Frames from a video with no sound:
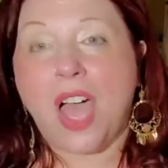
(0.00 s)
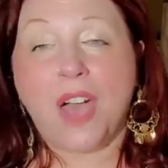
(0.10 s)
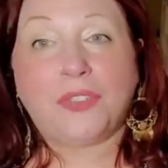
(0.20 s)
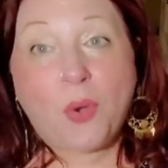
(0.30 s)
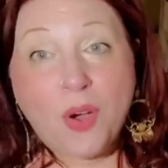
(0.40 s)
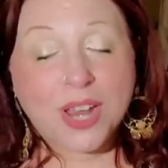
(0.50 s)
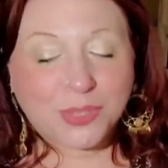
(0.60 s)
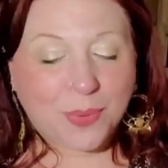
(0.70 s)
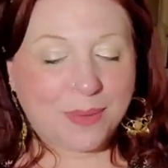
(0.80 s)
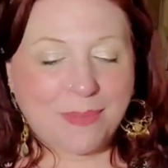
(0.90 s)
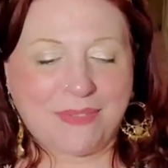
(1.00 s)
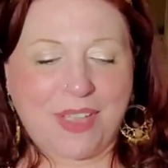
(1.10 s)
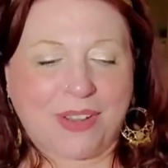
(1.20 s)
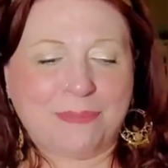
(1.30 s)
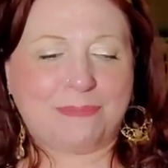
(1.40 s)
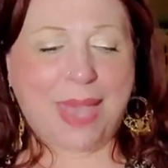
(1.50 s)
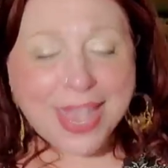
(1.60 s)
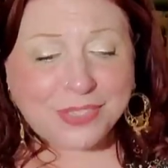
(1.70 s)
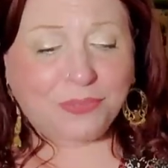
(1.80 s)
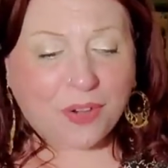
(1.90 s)
of course, one of my very
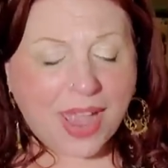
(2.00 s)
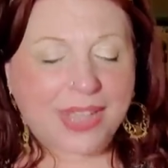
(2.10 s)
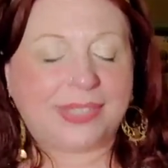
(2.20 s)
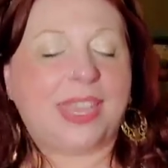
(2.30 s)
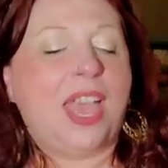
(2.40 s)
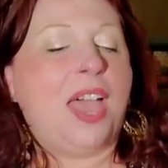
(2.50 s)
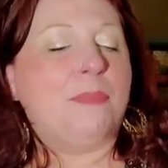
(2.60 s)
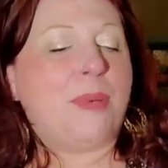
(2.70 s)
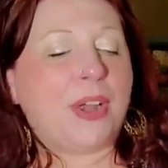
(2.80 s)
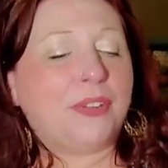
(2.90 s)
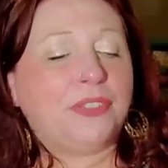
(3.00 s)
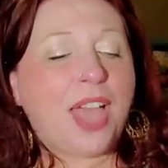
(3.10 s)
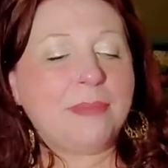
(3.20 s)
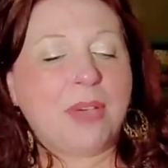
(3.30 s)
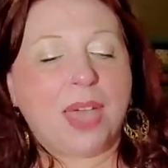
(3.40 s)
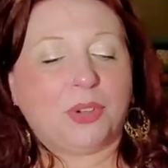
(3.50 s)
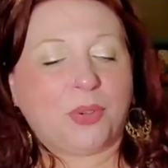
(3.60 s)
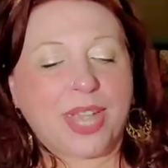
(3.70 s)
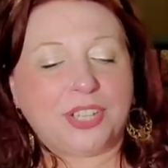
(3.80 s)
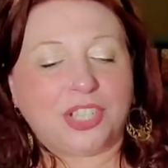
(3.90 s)
best friends, Butterfly Mom
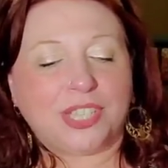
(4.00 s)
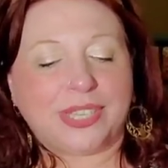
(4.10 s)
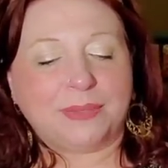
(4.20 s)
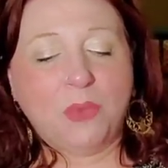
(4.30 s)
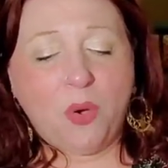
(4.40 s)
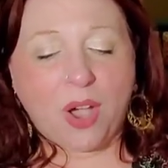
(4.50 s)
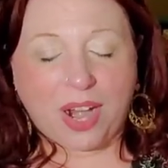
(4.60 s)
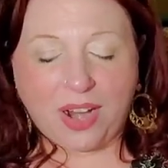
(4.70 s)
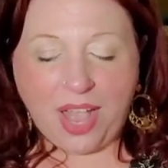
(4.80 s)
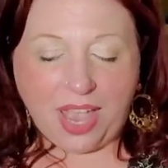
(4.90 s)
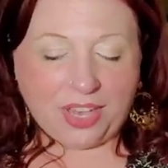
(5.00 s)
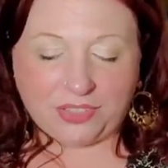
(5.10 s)
Creations and More,